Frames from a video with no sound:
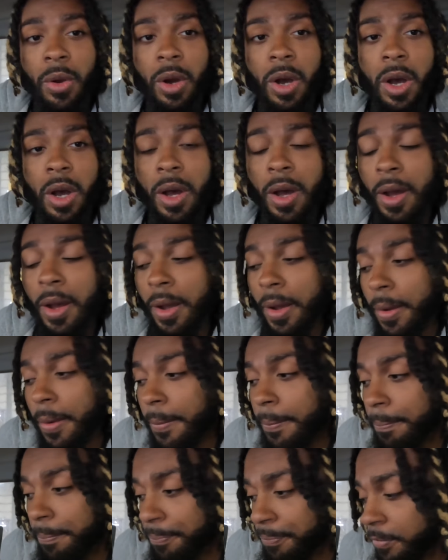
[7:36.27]

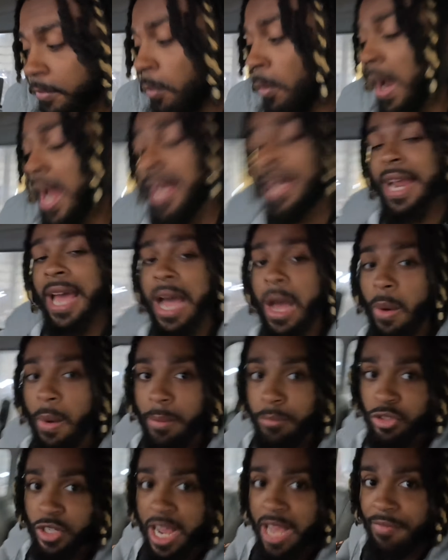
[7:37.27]
right now
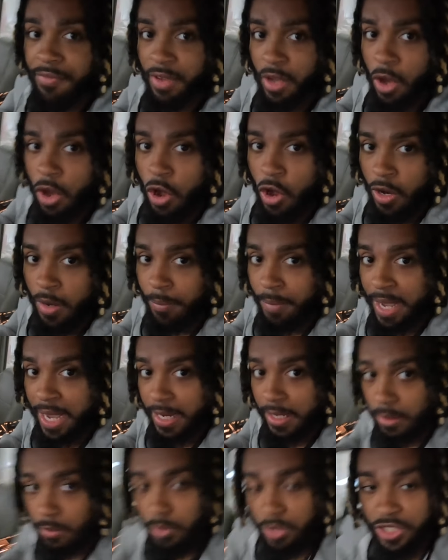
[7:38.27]
I'm driving an
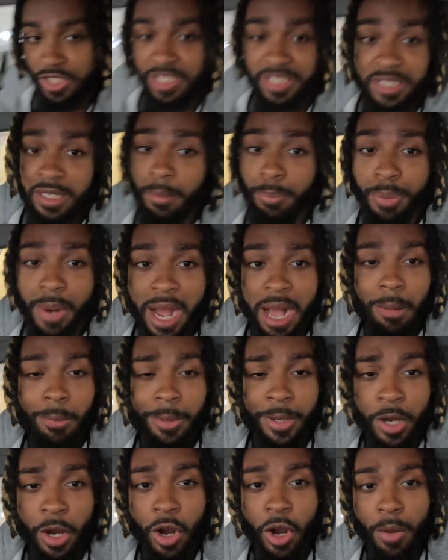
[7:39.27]
automatic, which isn't a
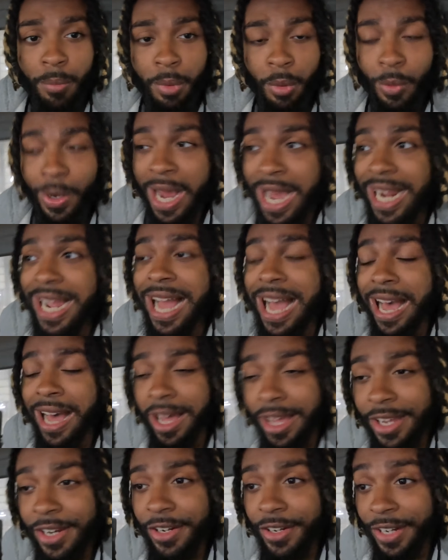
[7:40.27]
problem at all. But when I got
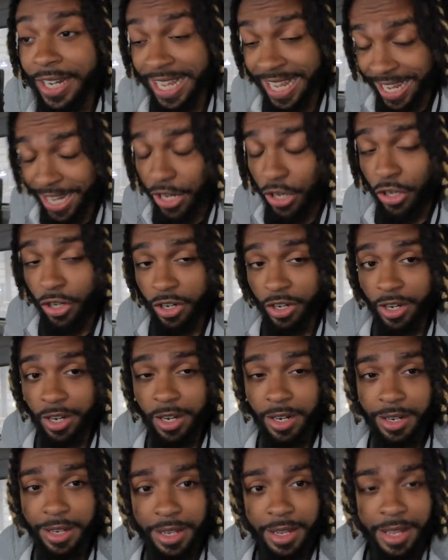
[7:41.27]
hired here,
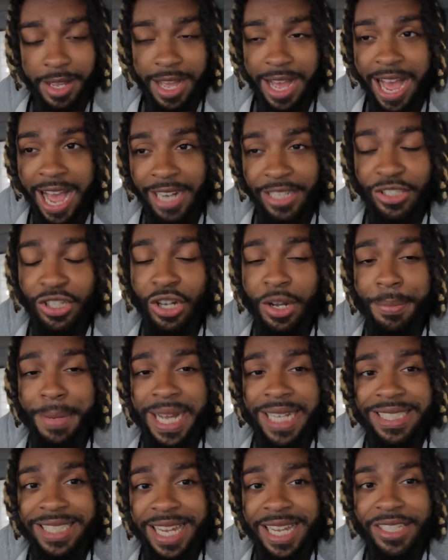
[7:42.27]
I took
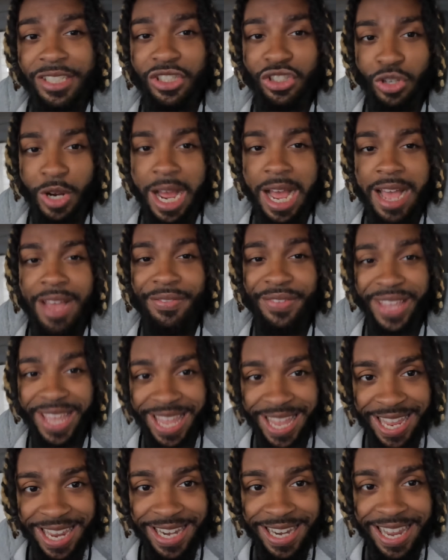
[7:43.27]
my test drive
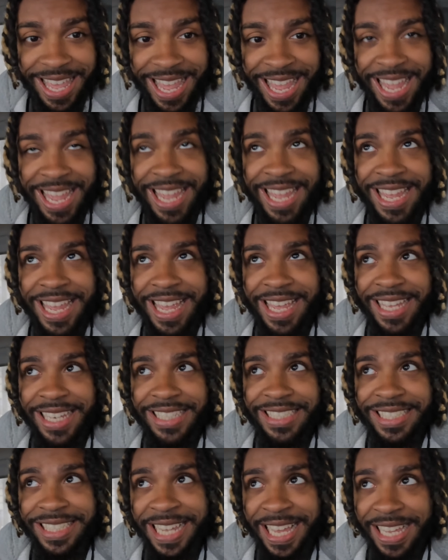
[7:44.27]
in a
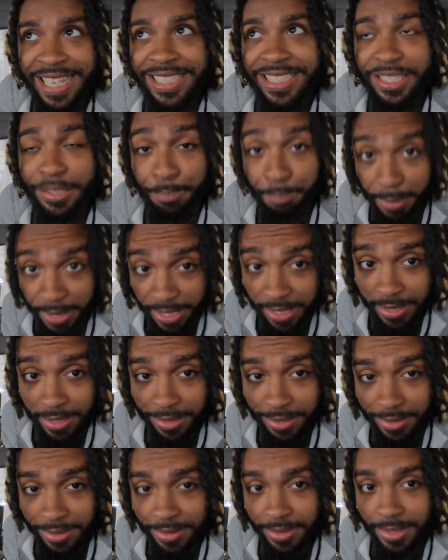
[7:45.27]
10
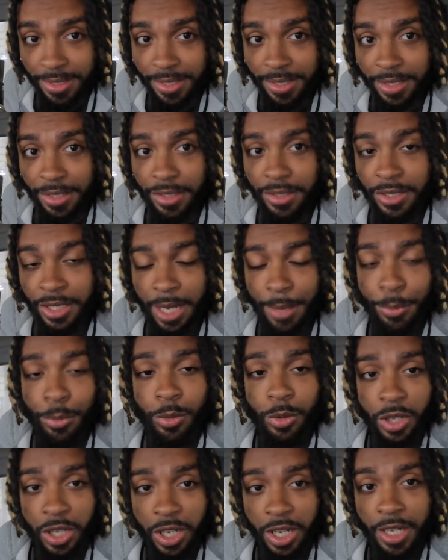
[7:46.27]
speed
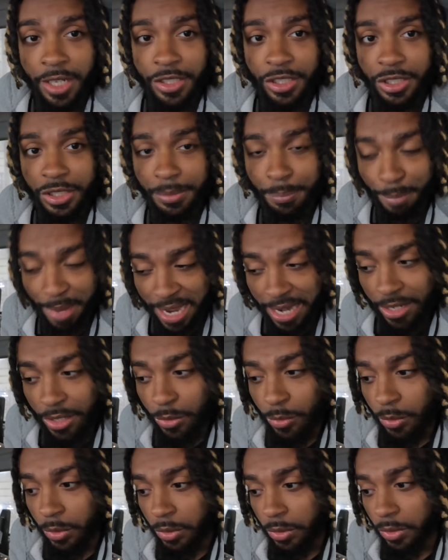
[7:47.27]
double clutch
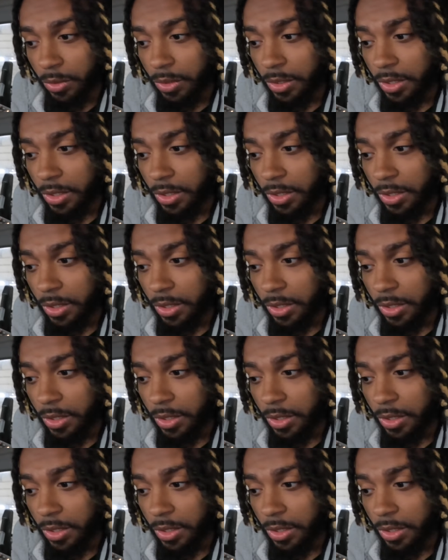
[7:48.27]
manual,